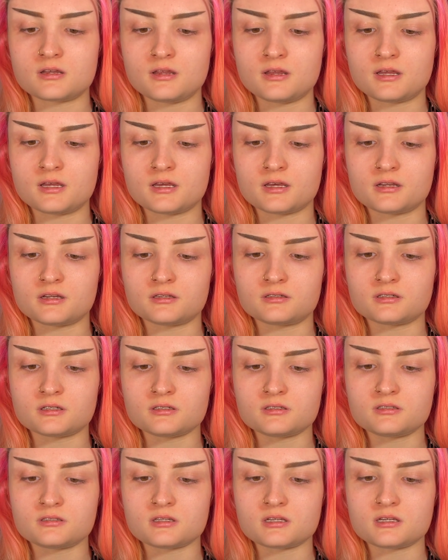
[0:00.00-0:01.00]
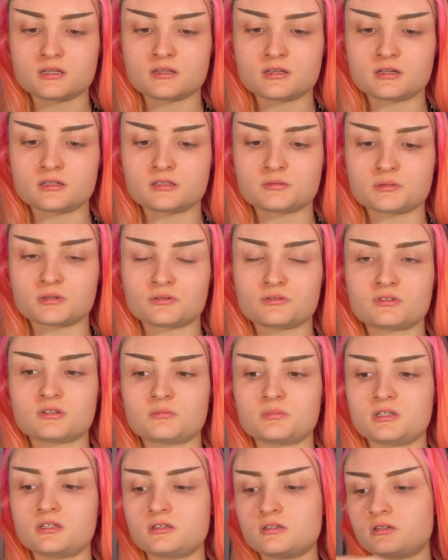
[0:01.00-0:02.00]
And it does say that it's supposed to
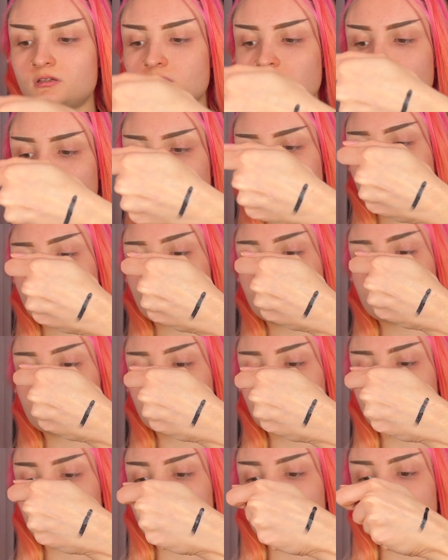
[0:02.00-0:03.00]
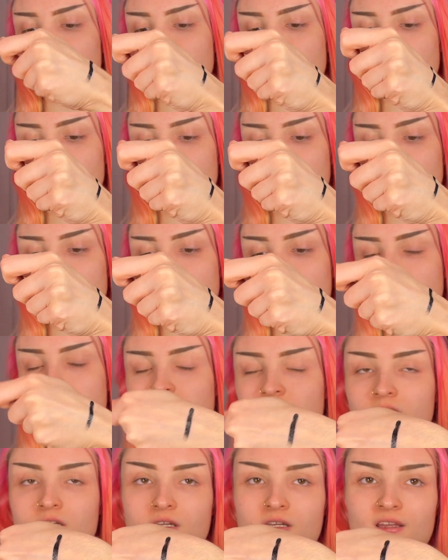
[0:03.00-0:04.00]
be um, transfer proof
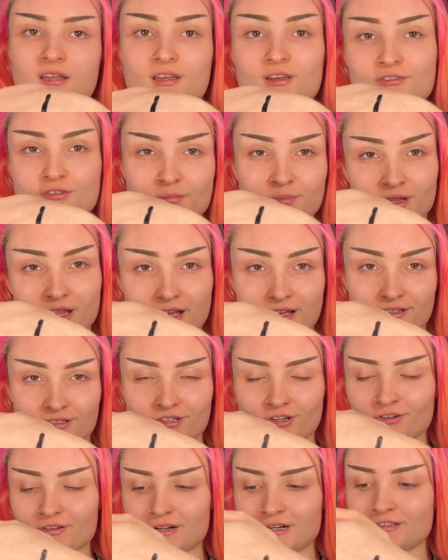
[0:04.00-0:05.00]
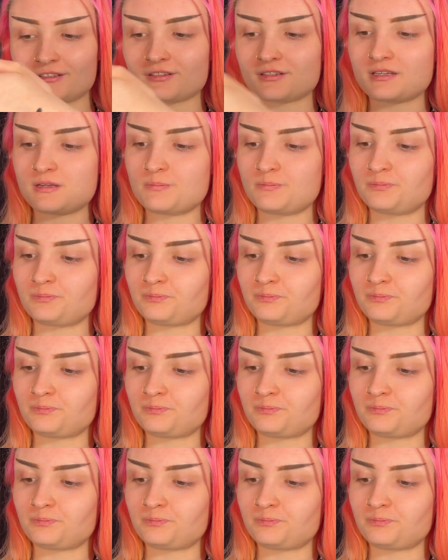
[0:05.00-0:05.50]
if applied correctly